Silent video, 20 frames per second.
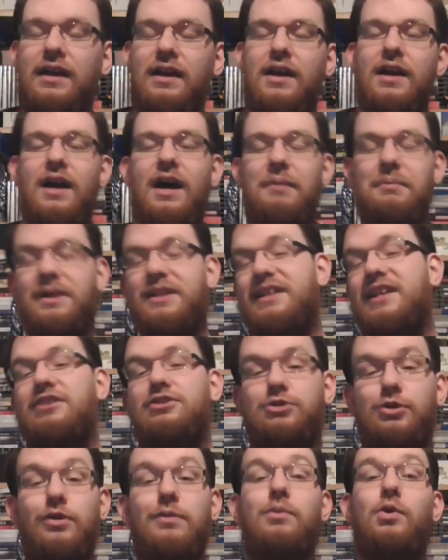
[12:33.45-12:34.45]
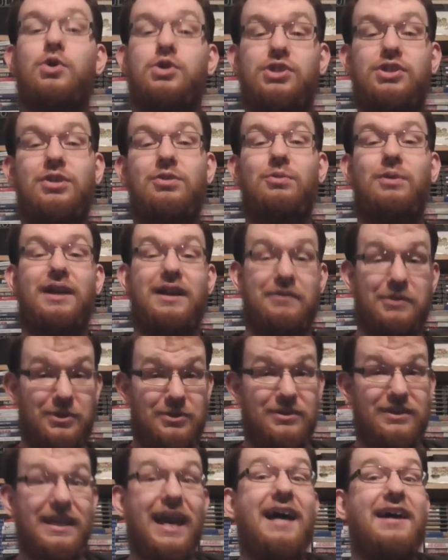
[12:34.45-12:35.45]
I'm gonna get too emotional,
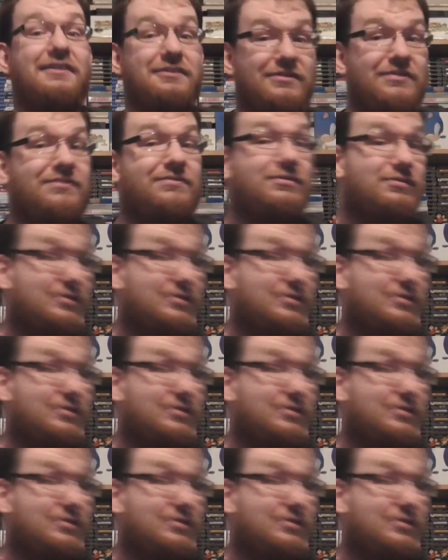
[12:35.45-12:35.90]
whatever. Yeah,